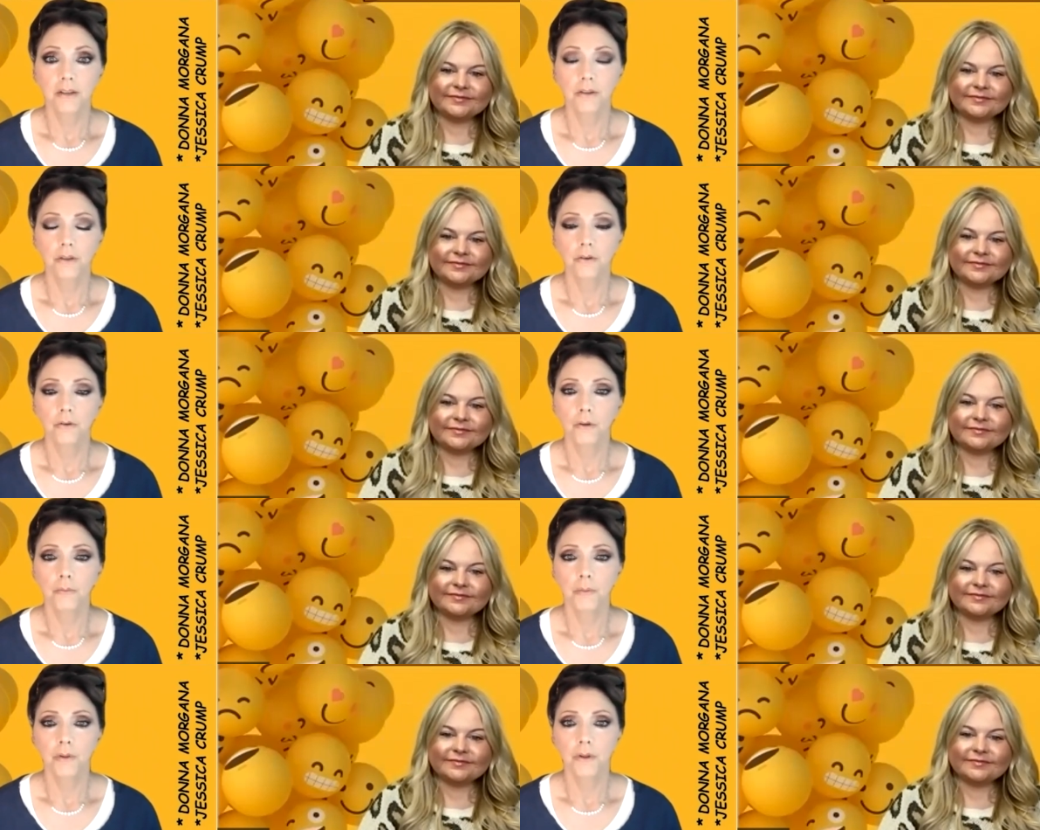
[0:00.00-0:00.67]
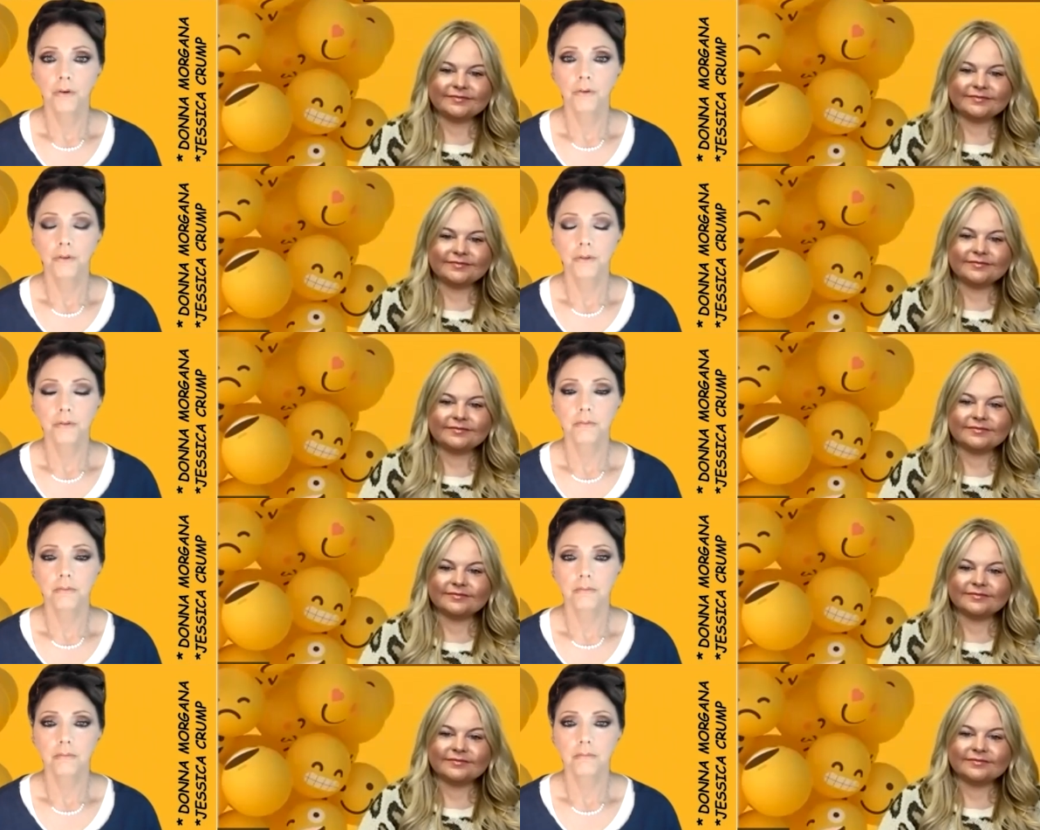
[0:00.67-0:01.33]
Speaker 1: not to do it, but
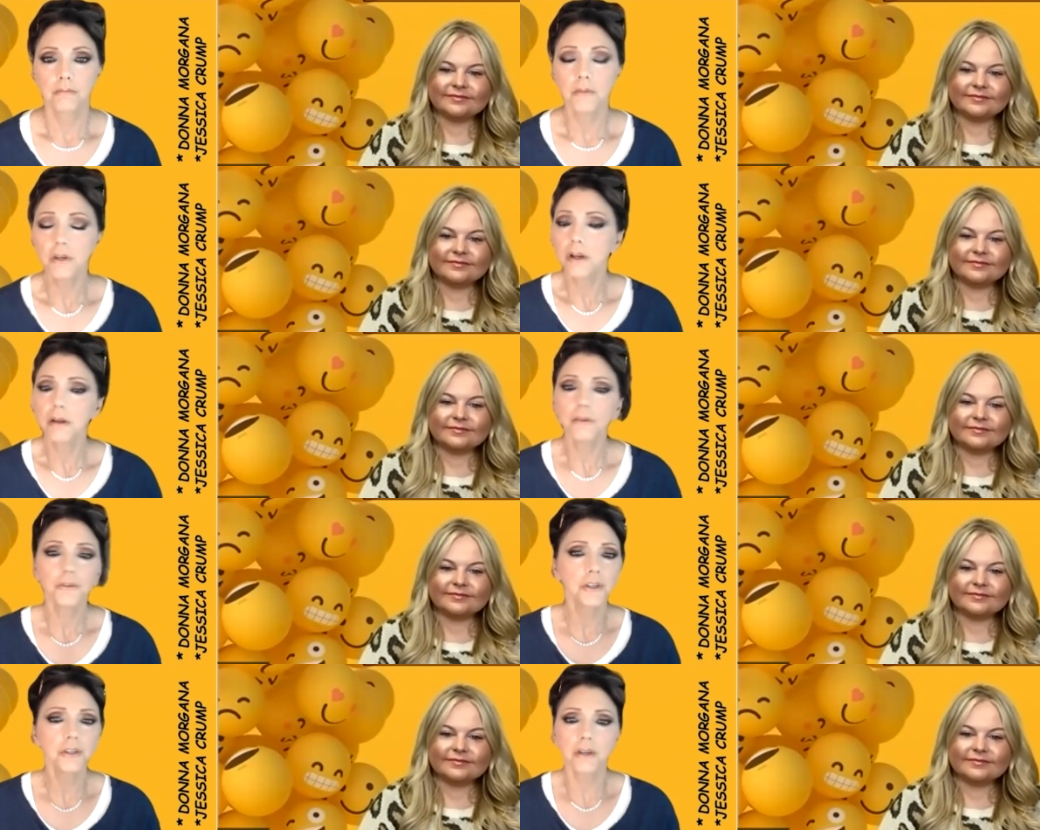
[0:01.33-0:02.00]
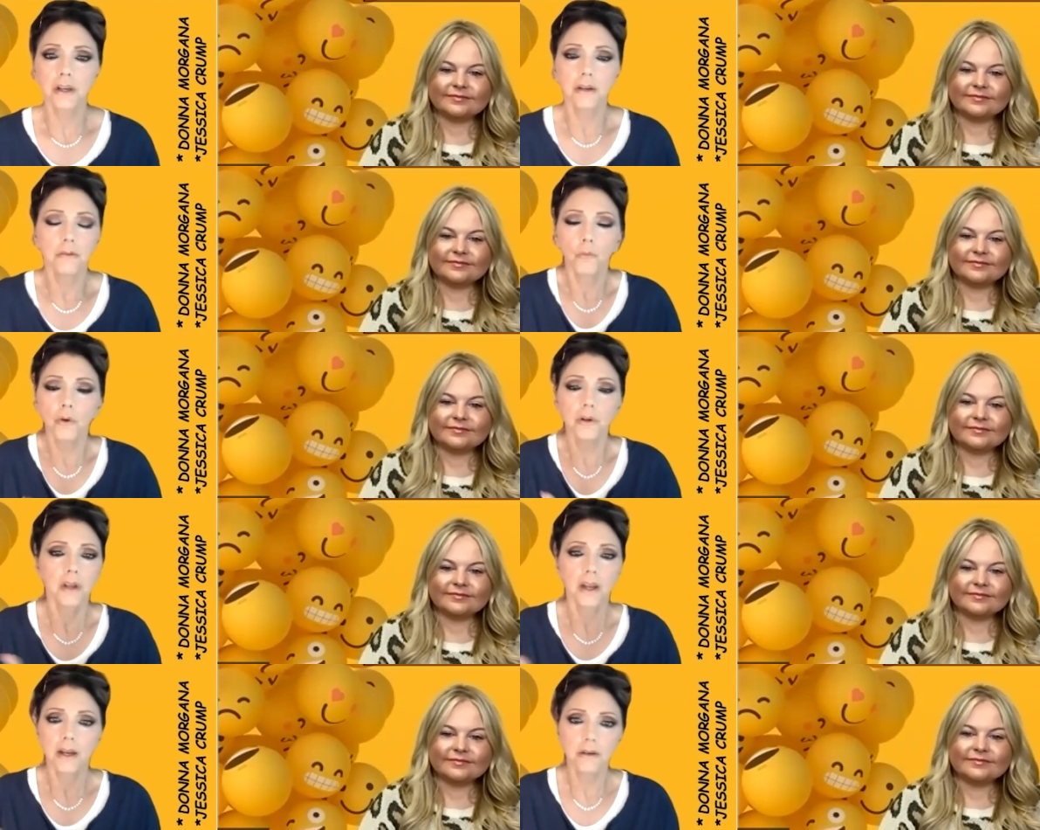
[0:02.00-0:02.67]
there's you know, just in
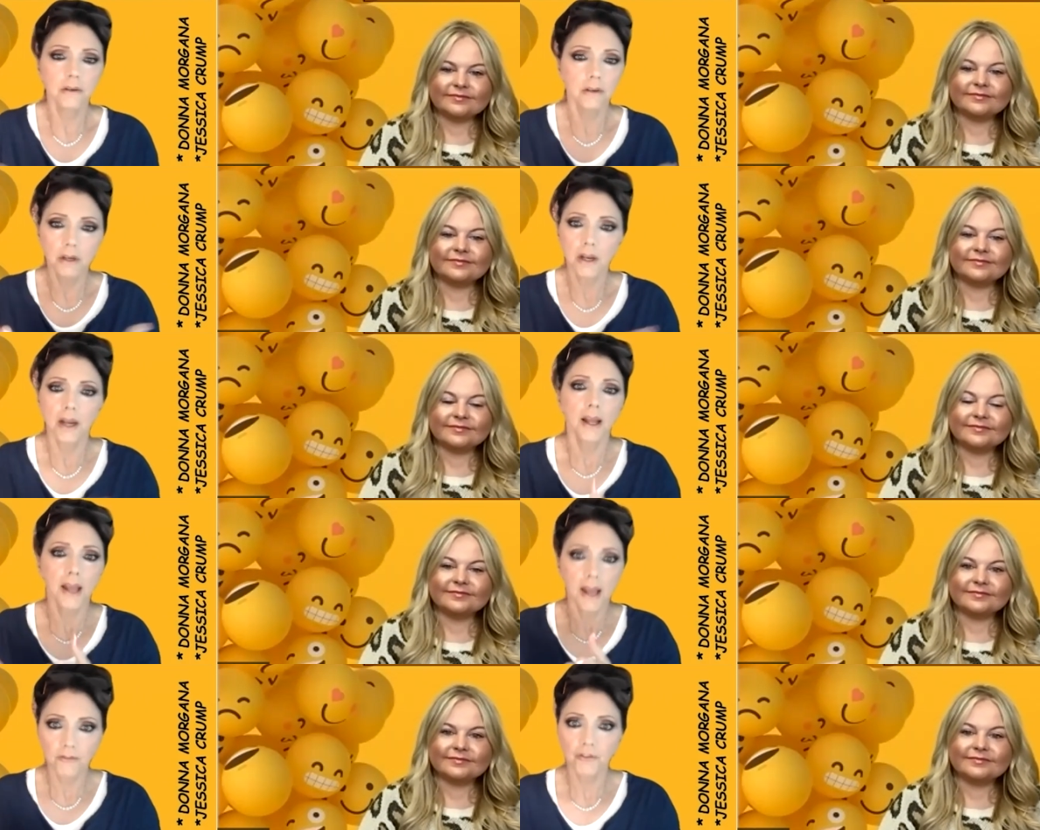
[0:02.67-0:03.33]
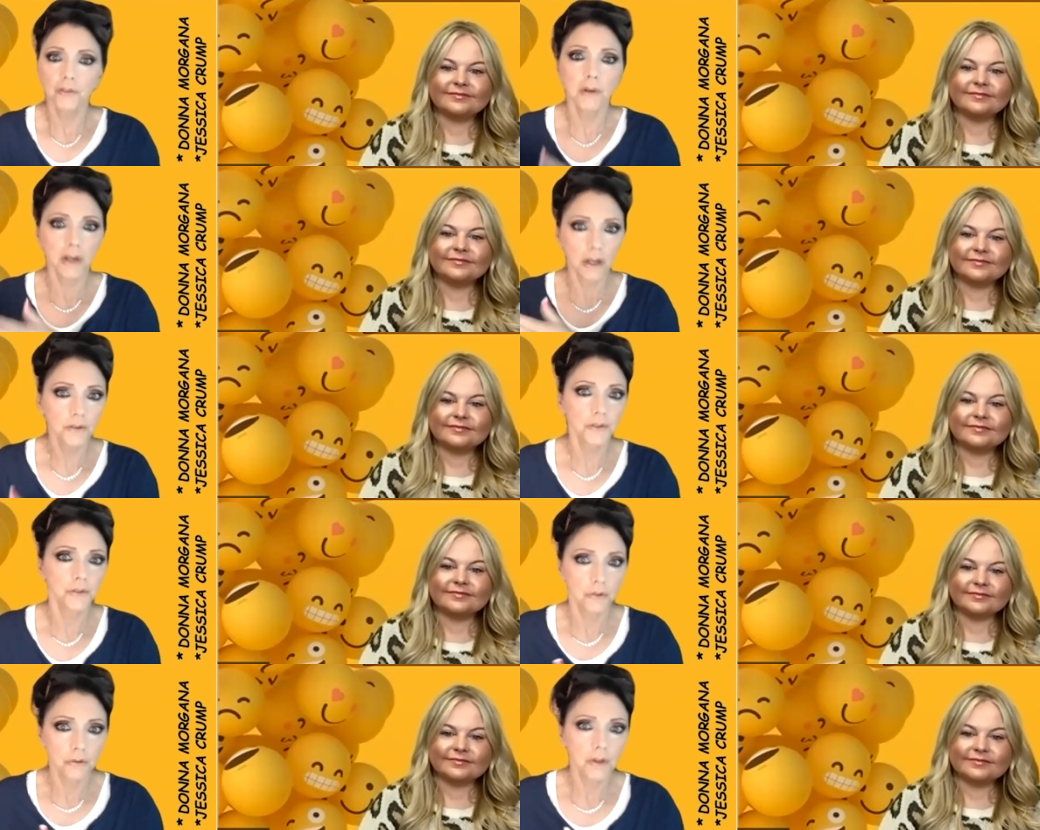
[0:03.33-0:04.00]
one day you got to have somebody
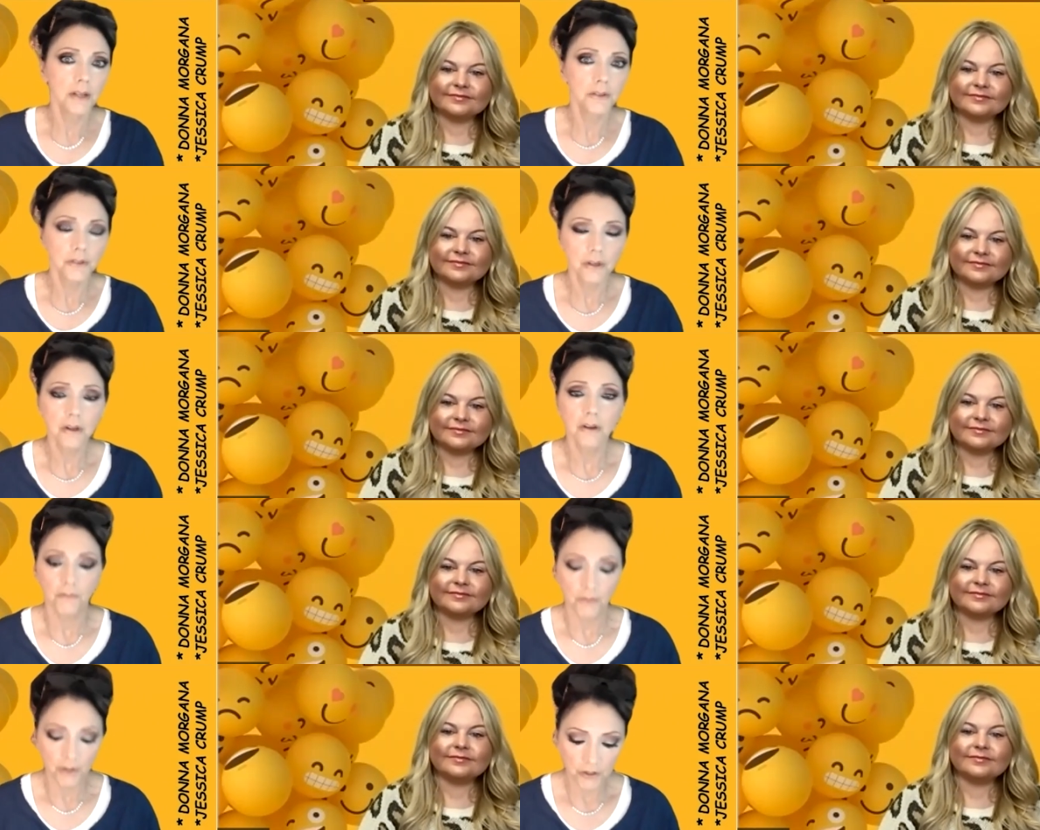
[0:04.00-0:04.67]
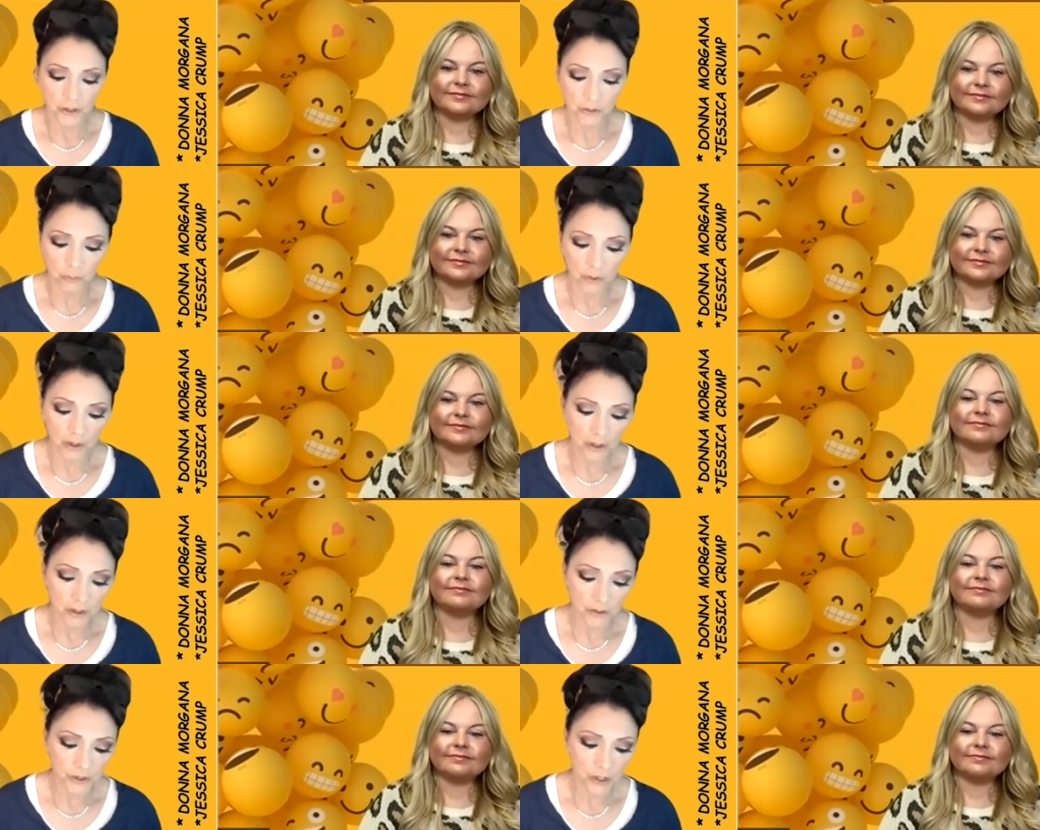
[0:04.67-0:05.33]
else do that stuff, and this is what
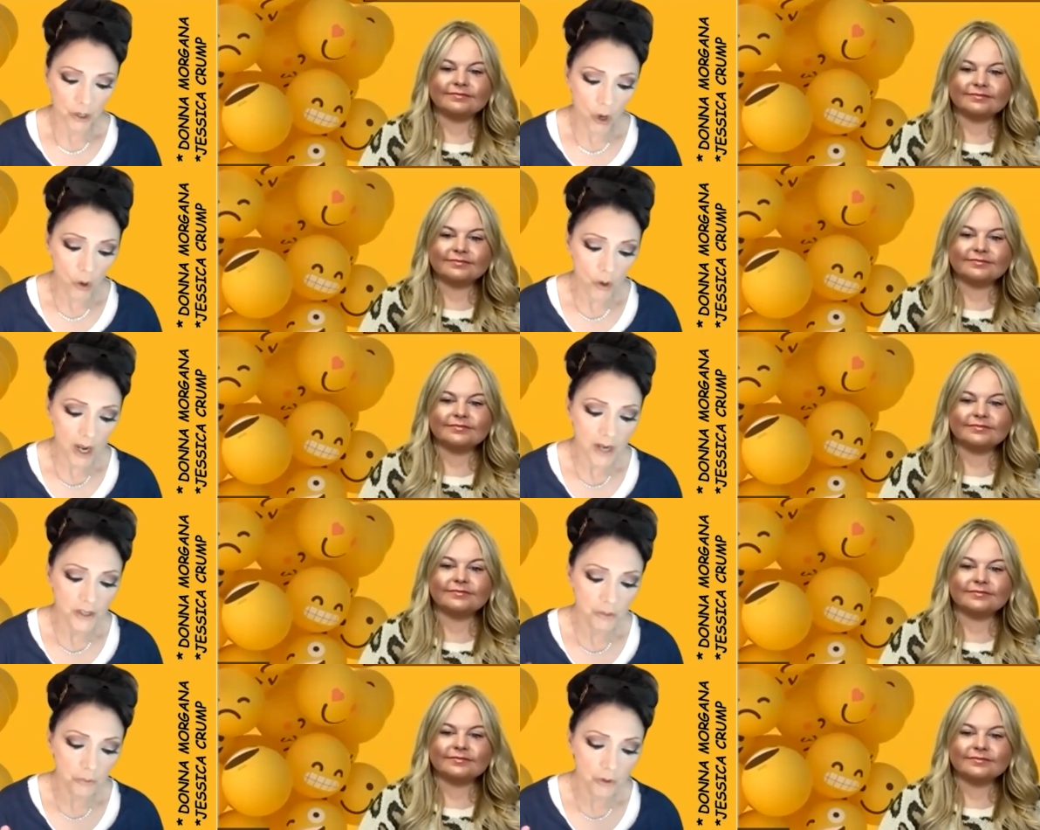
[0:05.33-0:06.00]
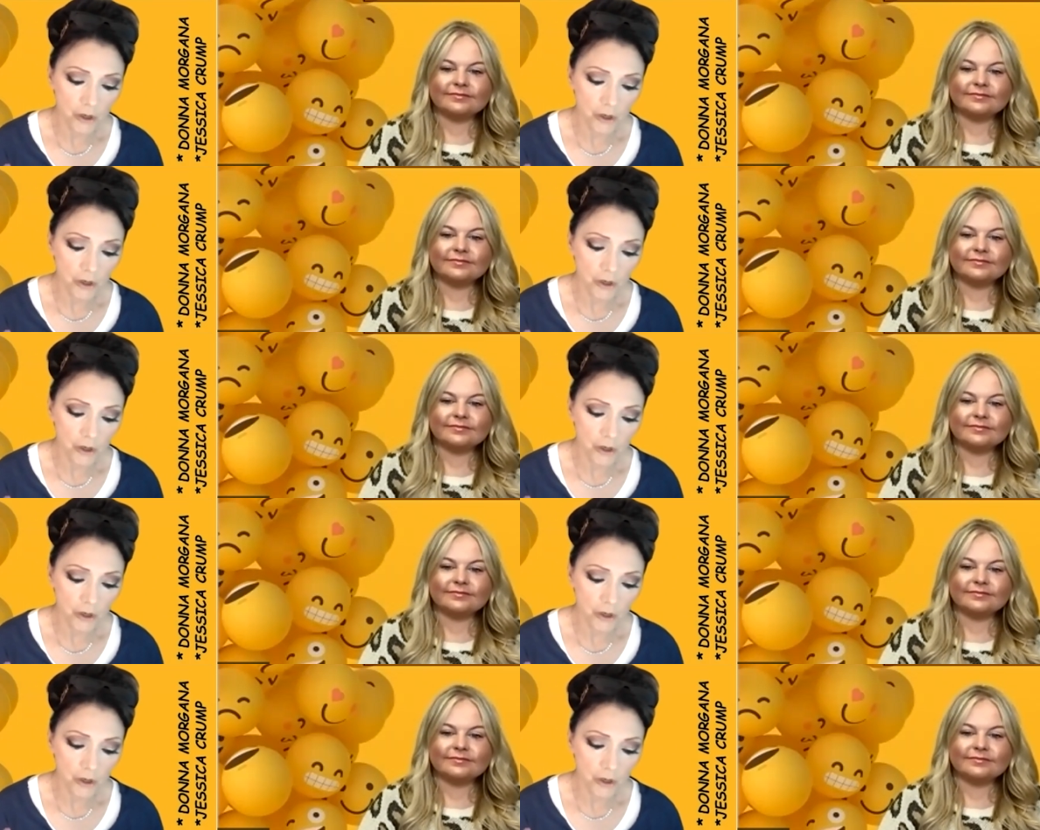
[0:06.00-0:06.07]
it is. So, okay, so